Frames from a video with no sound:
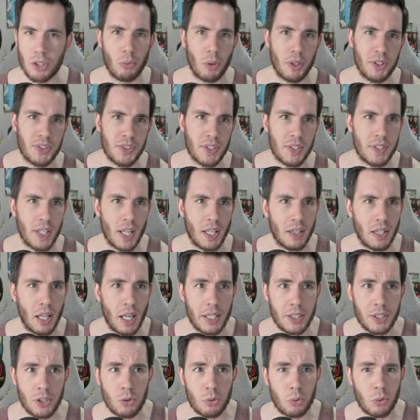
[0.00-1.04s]
What's the
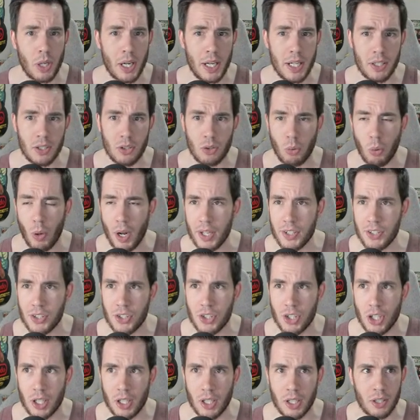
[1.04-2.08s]
deadline? Great
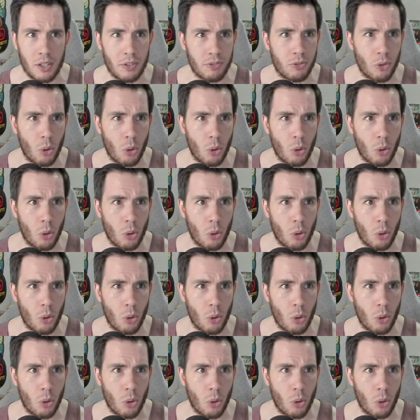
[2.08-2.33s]
question. And of